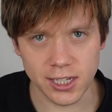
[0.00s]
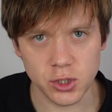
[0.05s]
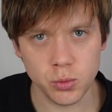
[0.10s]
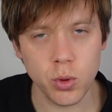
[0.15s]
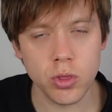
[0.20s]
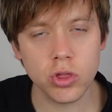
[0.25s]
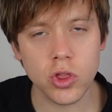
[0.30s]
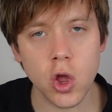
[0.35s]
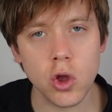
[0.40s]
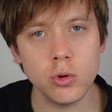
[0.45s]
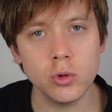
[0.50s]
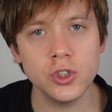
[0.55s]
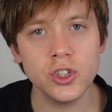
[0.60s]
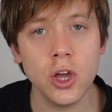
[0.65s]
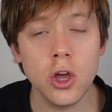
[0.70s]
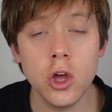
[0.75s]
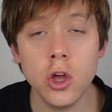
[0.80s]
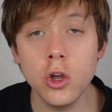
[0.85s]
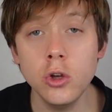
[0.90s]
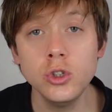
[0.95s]
with those
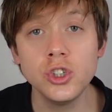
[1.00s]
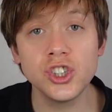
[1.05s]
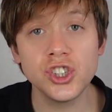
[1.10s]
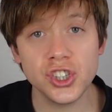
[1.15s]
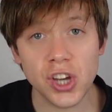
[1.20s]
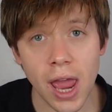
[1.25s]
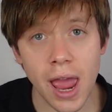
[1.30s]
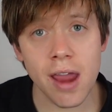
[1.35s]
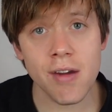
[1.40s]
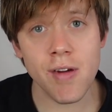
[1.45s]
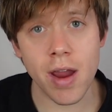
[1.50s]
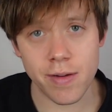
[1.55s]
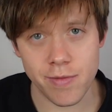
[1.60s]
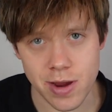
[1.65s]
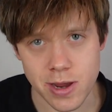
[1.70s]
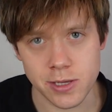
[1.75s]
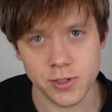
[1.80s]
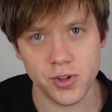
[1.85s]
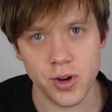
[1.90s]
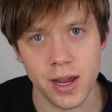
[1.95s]
who share our
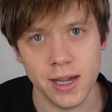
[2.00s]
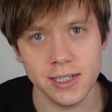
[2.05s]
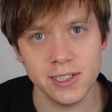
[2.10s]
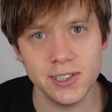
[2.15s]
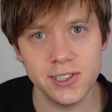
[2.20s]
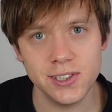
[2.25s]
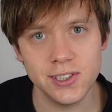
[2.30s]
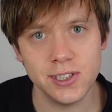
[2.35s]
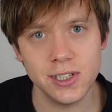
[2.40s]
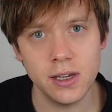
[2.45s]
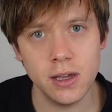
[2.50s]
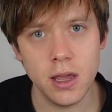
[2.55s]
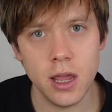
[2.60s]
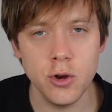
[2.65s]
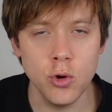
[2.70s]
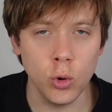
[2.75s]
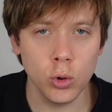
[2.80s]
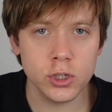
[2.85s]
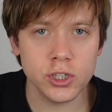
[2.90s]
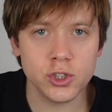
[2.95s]
interests
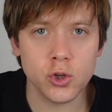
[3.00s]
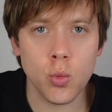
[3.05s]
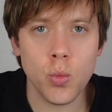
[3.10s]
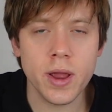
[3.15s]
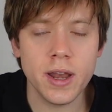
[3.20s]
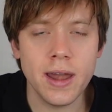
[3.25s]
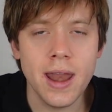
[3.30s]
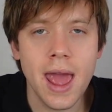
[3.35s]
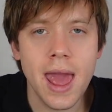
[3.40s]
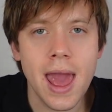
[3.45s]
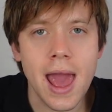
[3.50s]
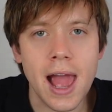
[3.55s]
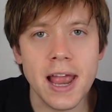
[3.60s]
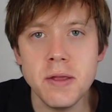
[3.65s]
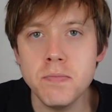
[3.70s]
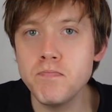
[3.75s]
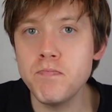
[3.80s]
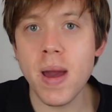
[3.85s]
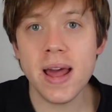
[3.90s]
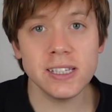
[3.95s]
in order to win a
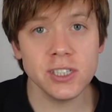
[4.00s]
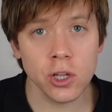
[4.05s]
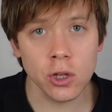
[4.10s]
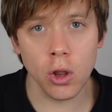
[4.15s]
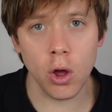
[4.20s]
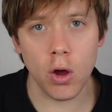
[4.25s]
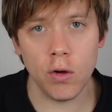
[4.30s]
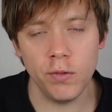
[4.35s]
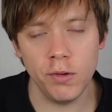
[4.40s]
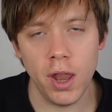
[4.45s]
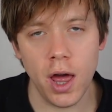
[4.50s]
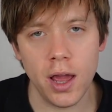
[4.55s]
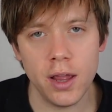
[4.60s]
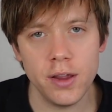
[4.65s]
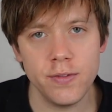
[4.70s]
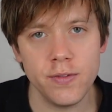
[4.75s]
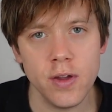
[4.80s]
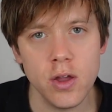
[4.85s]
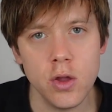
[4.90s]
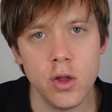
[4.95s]
better lot of
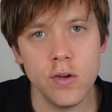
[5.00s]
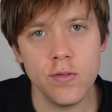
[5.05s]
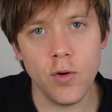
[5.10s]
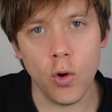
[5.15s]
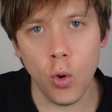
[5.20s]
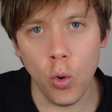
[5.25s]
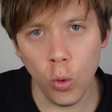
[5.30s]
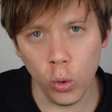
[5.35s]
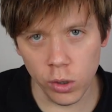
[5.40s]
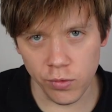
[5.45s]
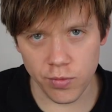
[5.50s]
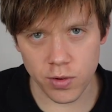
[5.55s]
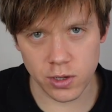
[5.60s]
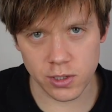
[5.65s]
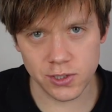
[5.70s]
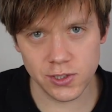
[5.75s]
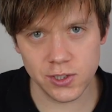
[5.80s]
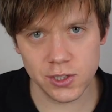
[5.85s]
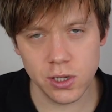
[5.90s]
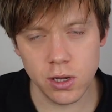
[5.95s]
life for all of
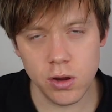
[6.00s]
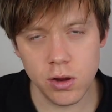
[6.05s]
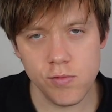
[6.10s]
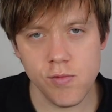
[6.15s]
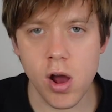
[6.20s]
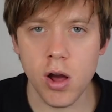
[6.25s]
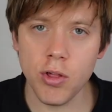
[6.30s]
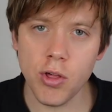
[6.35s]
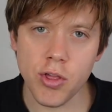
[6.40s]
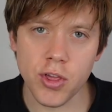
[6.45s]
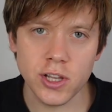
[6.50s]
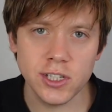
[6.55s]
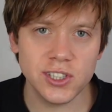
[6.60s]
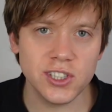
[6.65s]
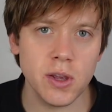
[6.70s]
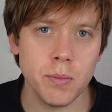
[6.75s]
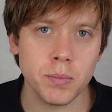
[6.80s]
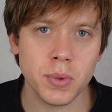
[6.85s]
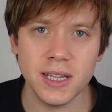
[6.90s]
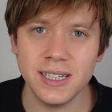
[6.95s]
us, rather than
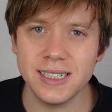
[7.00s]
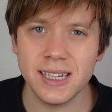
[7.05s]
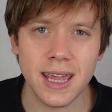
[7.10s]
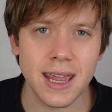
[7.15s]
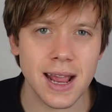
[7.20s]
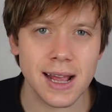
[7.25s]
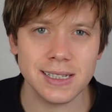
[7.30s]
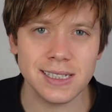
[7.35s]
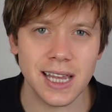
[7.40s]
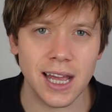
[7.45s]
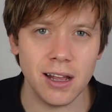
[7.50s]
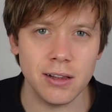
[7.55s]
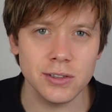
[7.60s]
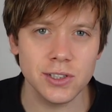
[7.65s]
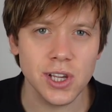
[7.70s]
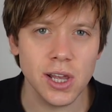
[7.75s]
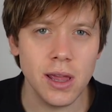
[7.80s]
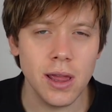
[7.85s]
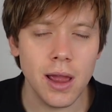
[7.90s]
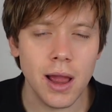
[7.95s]
simply seeing ourselves
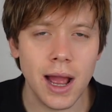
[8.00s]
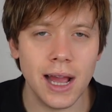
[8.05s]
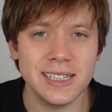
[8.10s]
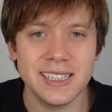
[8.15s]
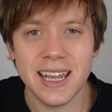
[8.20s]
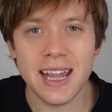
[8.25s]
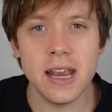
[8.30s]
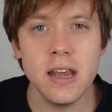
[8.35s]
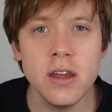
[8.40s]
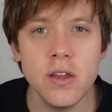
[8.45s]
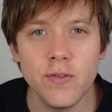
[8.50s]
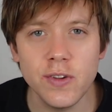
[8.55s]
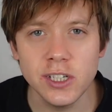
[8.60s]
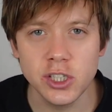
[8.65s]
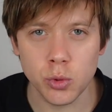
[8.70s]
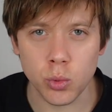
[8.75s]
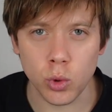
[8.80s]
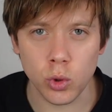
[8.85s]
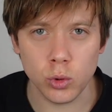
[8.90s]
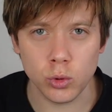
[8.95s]
as
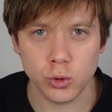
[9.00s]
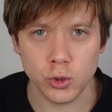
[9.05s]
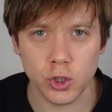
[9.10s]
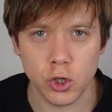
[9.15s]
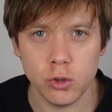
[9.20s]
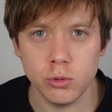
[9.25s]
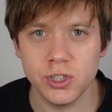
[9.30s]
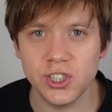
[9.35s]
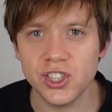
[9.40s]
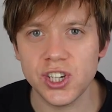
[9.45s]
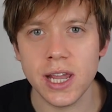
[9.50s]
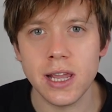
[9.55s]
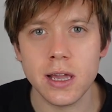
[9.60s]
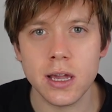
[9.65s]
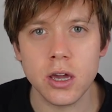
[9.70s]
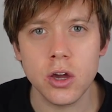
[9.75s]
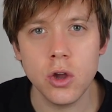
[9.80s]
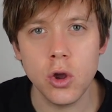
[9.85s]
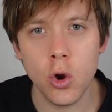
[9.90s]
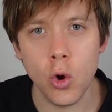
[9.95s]
individuals who
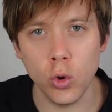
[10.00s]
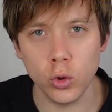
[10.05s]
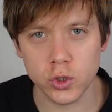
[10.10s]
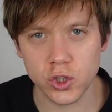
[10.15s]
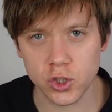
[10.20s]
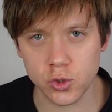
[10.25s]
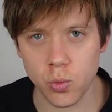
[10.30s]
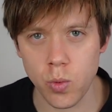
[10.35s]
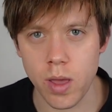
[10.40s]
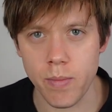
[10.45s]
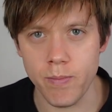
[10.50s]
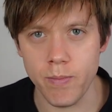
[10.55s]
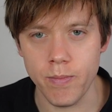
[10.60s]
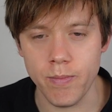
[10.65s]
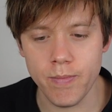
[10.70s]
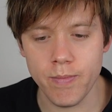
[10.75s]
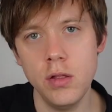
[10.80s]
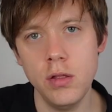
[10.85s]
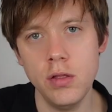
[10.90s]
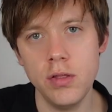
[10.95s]
sink or swim.
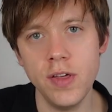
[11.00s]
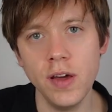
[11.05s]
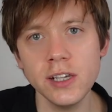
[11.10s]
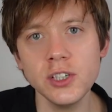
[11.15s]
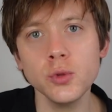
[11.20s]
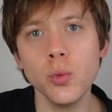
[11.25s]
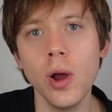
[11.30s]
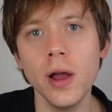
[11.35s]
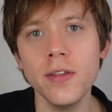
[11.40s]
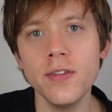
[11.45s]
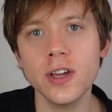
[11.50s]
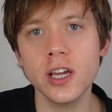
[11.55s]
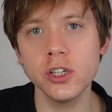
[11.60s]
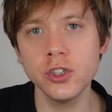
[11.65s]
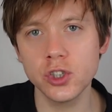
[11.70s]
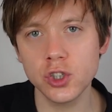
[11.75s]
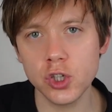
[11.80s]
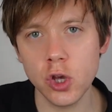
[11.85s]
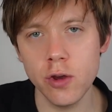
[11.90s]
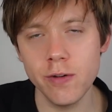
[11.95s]
That's why the
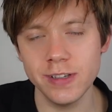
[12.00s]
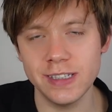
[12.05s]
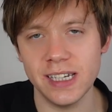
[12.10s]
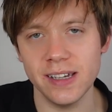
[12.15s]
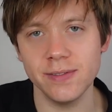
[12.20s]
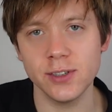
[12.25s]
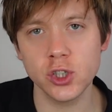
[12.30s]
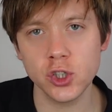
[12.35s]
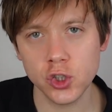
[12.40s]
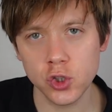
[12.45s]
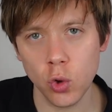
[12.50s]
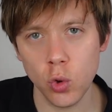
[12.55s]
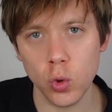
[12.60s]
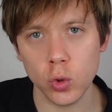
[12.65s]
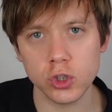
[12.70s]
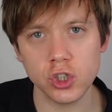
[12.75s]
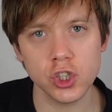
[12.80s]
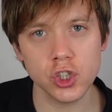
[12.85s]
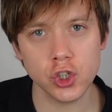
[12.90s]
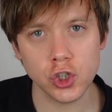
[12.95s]
Conservatives
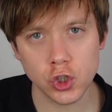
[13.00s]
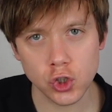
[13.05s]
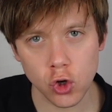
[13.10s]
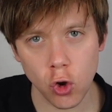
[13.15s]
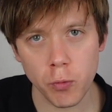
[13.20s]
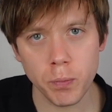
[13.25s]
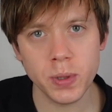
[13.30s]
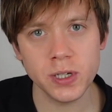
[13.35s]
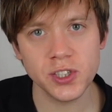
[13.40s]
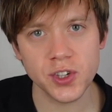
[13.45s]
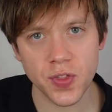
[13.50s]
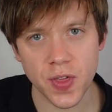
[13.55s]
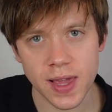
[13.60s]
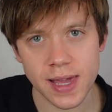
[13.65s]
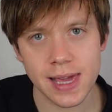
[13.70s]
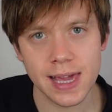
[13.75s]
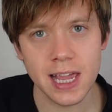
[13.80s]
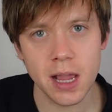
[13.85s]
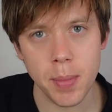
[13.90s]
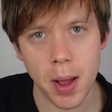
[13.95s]
sought to stop us
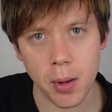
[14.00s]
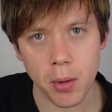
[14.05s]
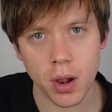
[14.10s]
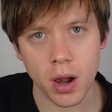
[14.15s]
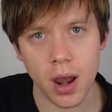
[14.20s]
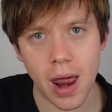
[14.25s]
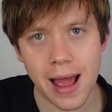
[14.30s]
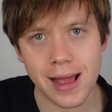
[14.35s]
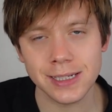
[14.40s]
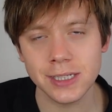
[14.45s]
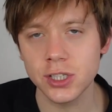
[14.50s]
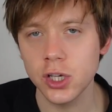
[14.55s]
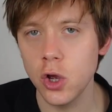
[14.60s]
thinking about class